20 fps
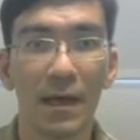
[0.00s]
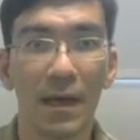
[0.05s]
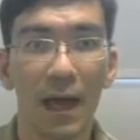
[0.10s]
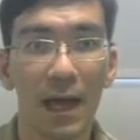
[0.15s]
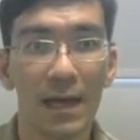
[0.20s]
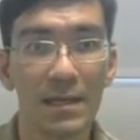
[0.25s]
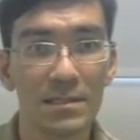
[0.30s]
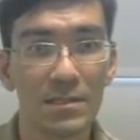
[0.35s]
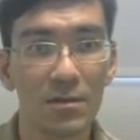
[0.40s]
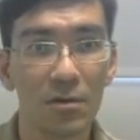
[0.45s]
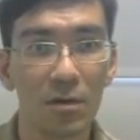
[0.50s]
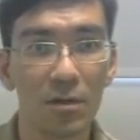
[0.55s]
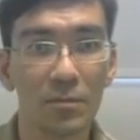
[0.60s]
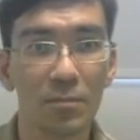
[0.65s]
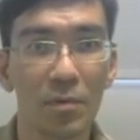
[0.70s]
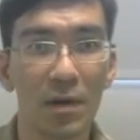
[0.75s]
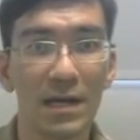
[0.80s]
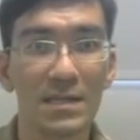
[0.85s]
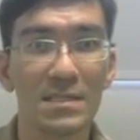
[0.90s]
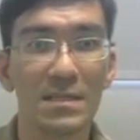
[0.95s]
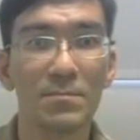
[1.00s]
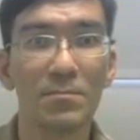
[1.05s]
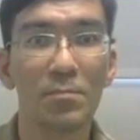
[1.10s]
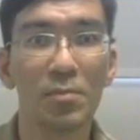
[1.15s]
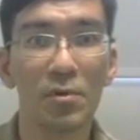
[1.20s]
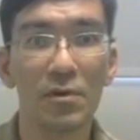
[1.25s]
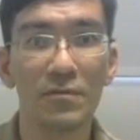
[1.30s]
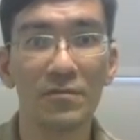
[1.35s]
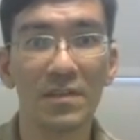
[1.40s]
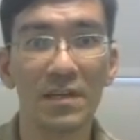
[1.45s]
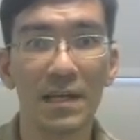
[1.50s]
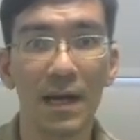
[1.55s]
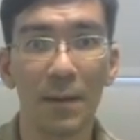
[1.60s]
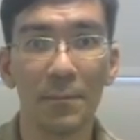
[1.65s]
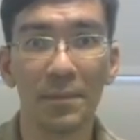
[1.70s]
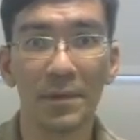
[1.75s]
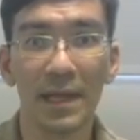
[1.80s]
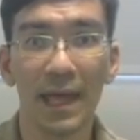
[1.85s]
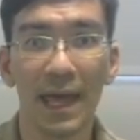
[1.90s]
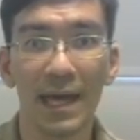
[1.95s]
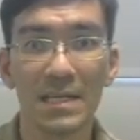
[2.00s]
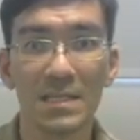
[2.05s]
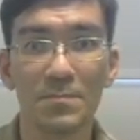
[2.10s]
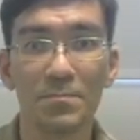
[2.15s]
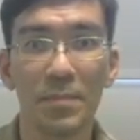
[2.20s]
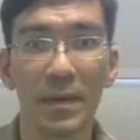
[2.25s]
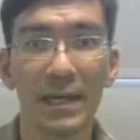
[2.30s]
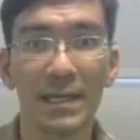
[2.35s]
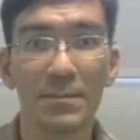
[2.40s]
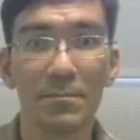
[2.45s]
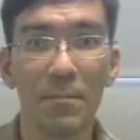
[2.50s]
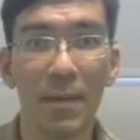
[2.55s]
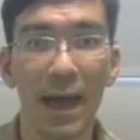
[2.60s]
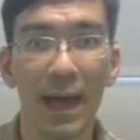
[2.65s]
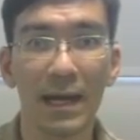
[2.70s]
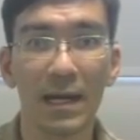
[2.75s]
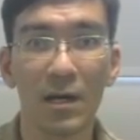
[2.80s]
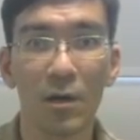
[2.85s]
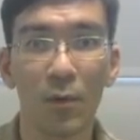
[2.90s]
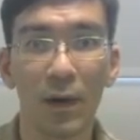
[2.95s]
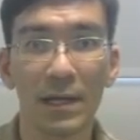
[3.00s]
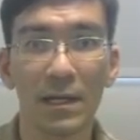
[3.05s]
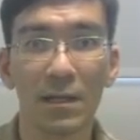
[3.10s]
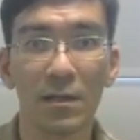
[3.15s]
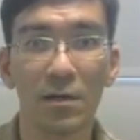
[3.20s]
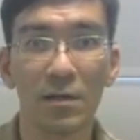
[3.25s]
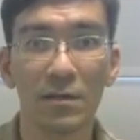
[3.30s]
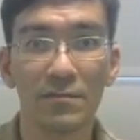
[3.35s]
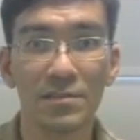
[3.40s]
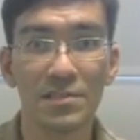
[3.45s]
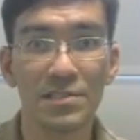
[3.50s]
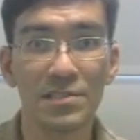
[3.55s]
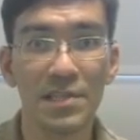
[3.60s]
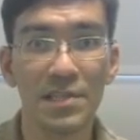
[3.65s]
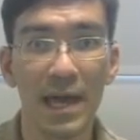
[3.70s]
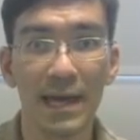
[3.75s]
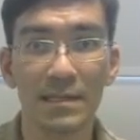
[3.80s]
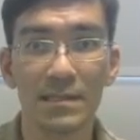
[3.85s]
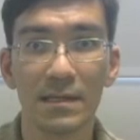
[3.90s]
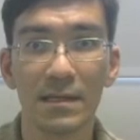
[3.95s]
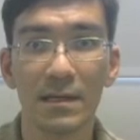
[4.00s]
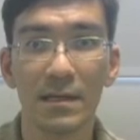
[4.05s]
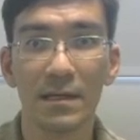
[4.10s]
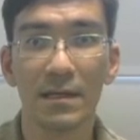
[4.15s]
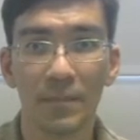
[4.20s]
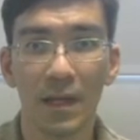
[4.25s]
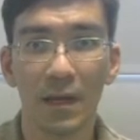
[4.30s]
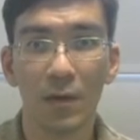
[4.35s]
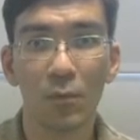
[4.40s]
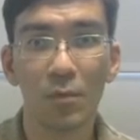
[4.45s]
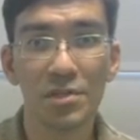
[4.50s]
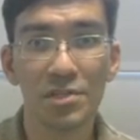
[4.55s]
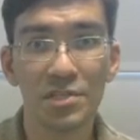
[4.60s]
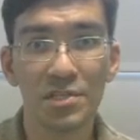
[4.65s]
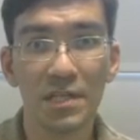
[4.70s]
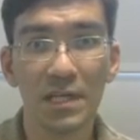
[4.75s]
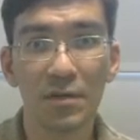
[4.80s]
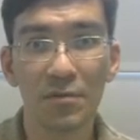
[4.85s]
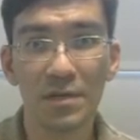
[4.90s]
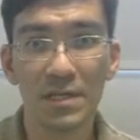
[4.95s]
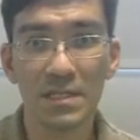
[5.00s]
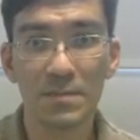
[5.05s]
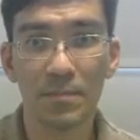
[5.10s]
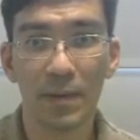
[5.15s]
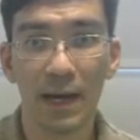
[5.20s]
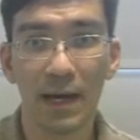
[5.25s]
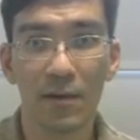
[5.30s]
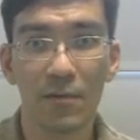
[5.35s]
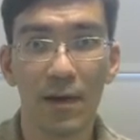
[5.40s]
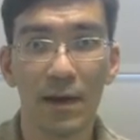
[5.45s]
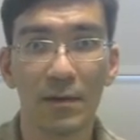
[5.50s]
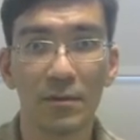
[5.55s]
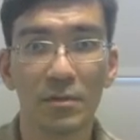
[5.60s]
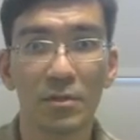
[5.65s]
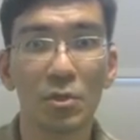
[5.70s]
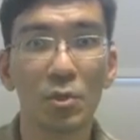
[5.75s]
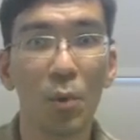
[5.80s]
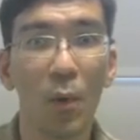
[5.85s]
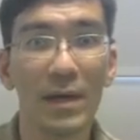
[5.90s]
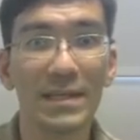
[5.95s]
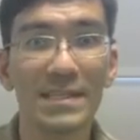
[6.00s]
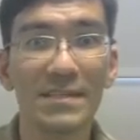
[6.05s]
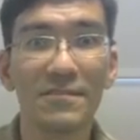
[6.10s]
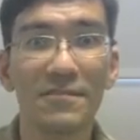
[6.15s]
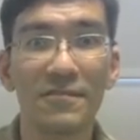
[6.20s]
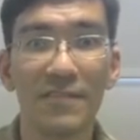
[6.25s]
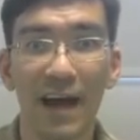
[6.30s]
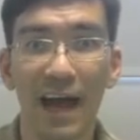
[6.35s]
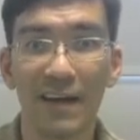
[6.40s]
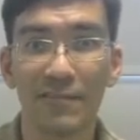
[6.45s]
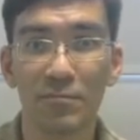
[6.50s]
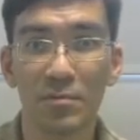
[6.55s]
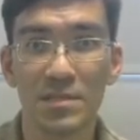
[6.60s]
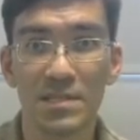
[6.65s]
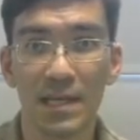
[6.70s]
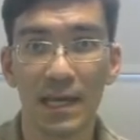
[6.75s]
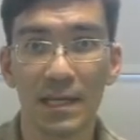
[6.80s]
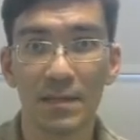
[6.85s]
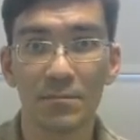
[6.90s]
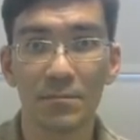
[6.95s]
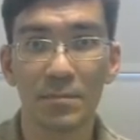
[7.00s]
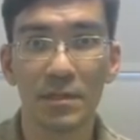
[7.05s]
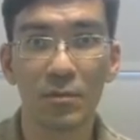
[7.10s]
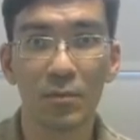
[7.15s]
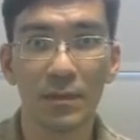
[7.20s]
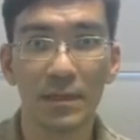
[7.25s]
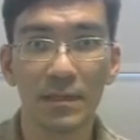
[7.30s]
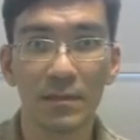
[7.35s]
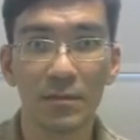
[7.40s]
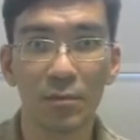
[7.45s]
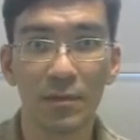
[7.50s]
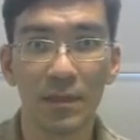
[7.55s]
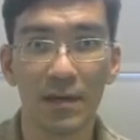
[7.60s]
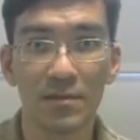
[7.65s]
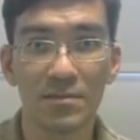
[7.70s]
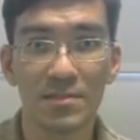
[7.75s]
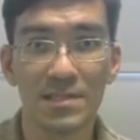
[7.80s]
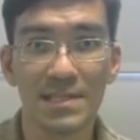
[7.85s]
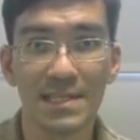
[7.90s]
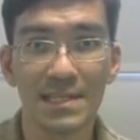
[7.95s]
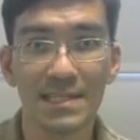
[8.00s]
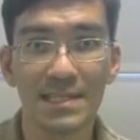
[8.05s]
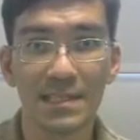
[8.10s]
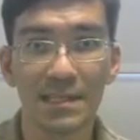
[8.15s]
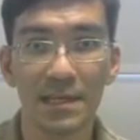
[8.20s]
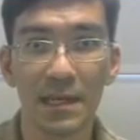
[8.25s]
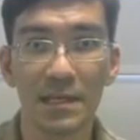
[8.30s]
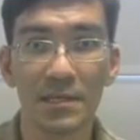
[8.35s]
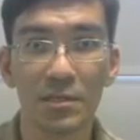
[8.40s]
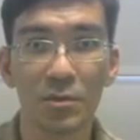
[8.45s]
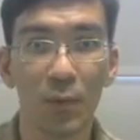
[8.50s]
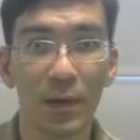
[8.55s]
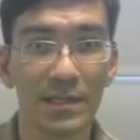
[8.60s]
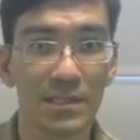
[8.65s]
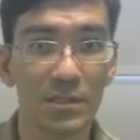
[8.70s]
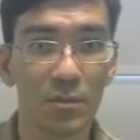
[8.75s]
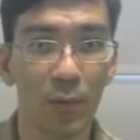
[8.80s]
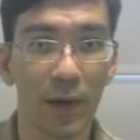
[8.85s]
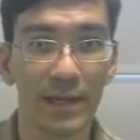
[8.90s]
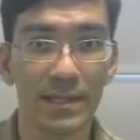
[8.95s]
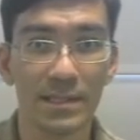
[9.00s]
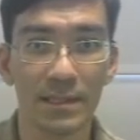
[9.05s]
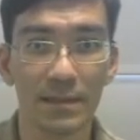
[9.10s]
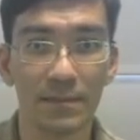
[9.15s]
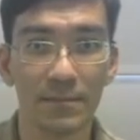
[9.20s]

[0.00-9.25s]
As gold price improved, the company has paid back quite a lot of its debt, which decreased by around 25% between 2016 and 2020.